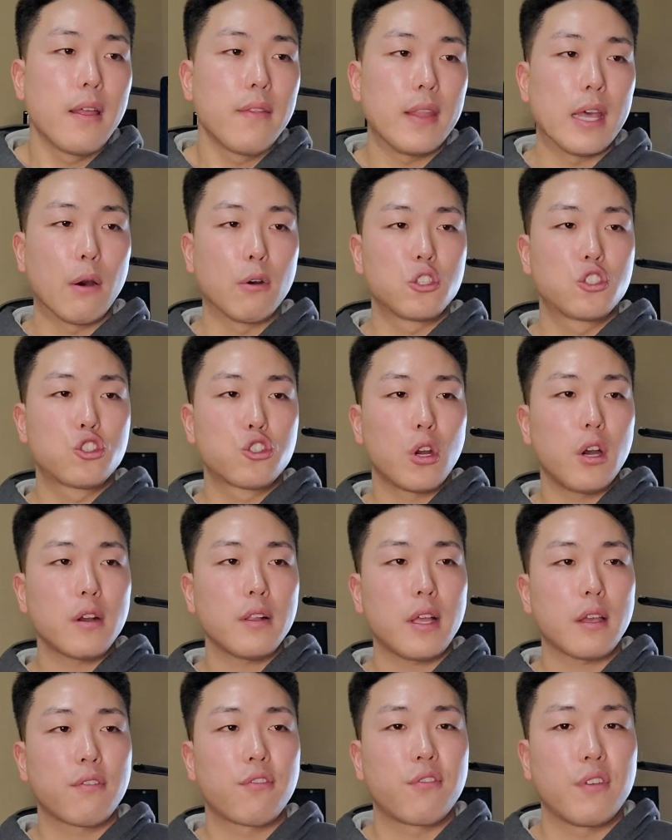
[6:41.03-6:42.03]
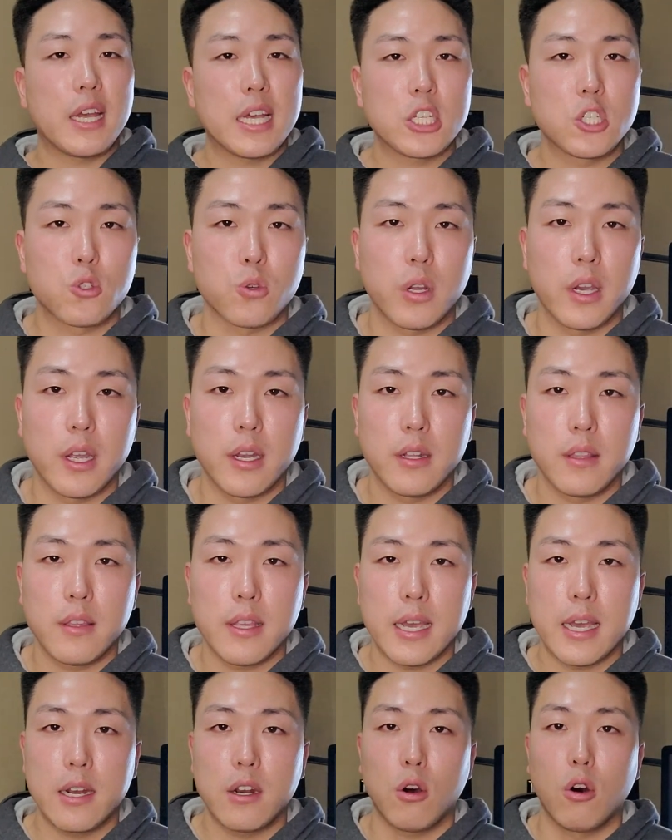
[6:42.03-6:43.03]
Now, a drug like finasteride
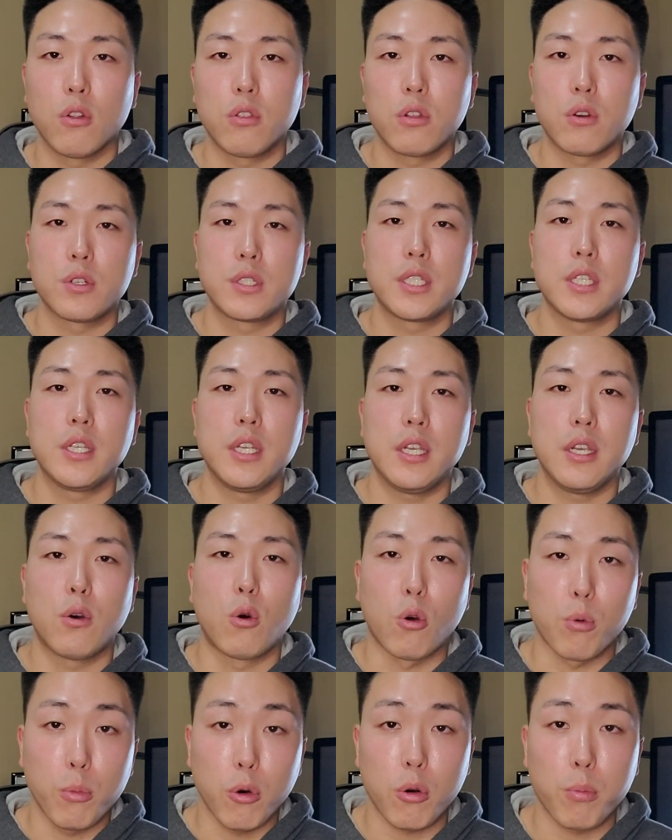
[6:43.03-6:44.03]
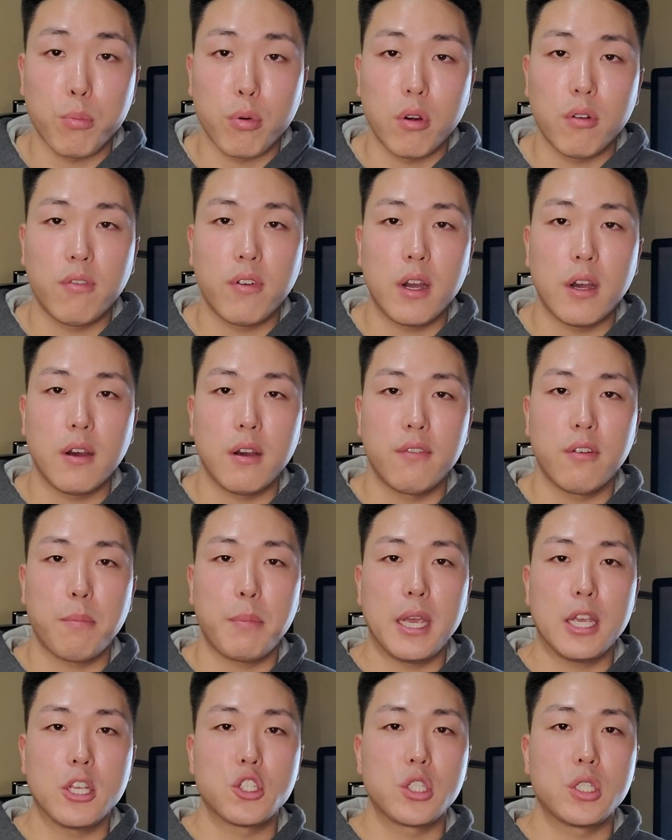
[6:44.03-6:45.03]
that alters the hormonal profile of a
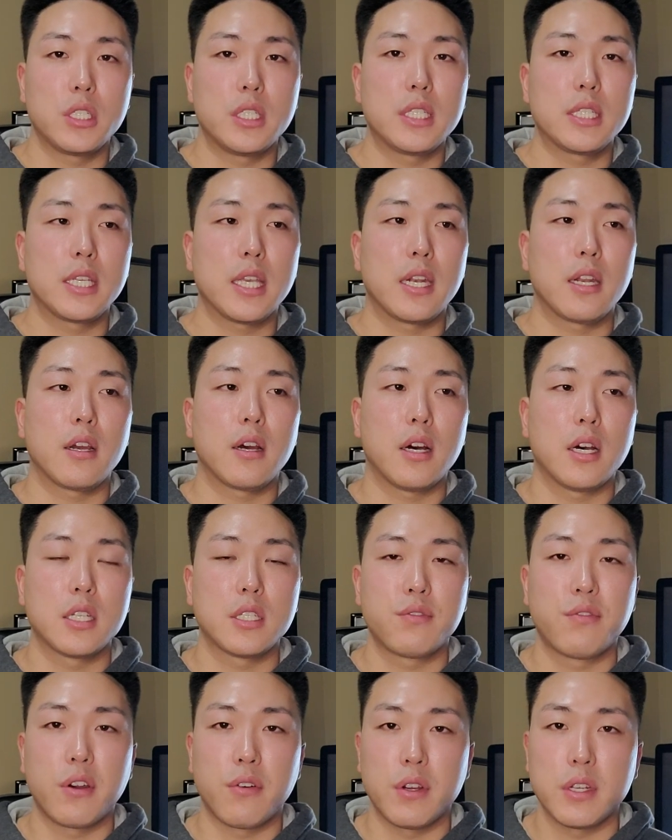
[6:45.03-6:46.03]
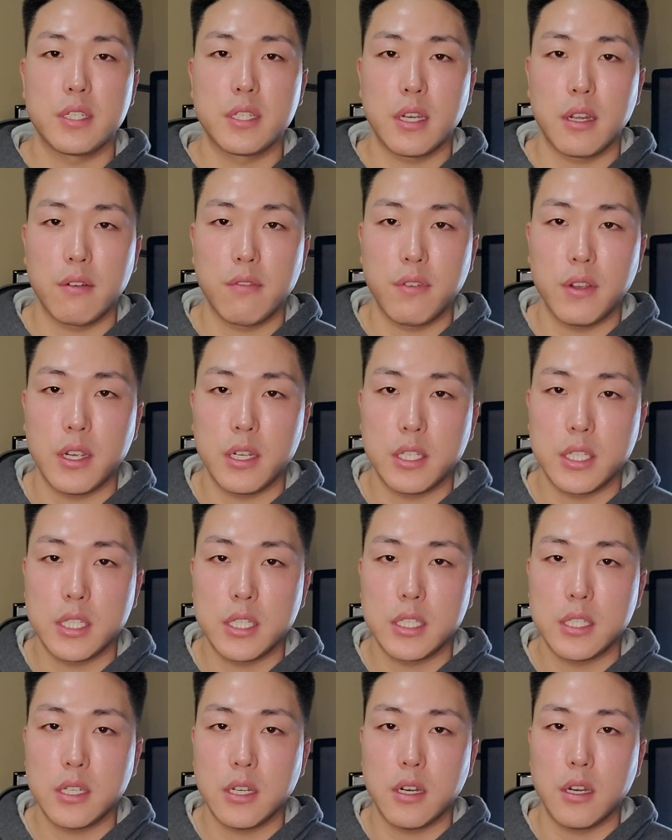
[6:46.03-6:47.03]
patient can cause various side
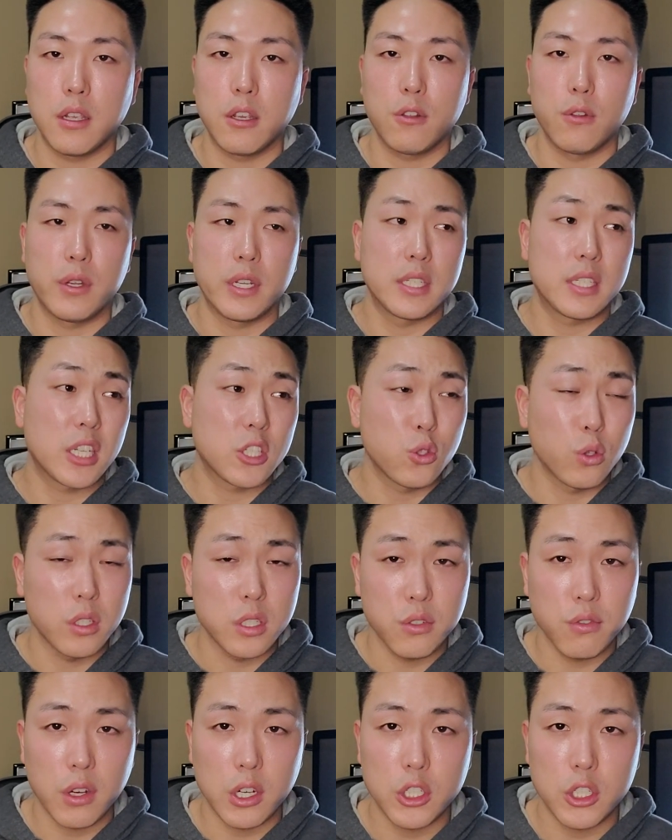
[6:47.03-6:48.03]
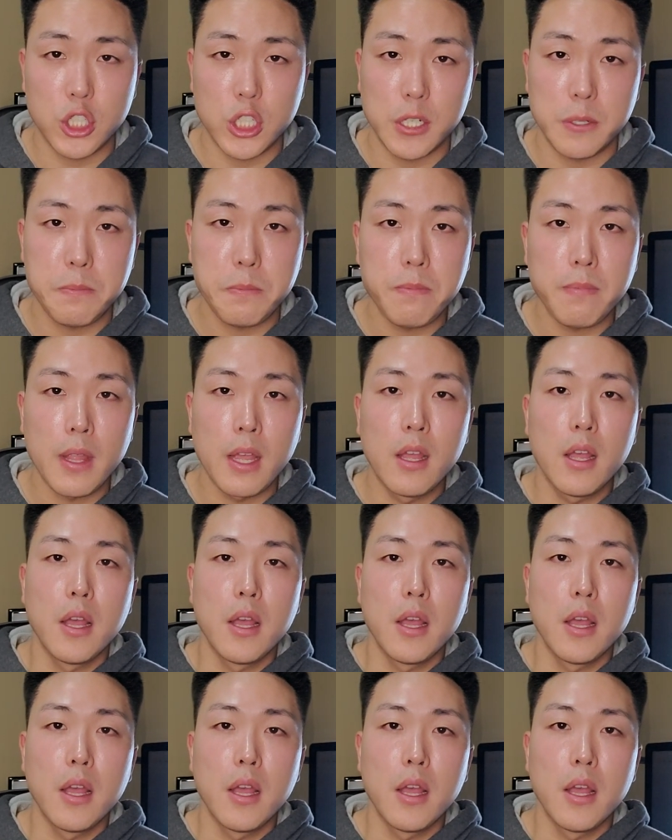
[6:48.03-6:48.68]
effects, including sexual dysfunction.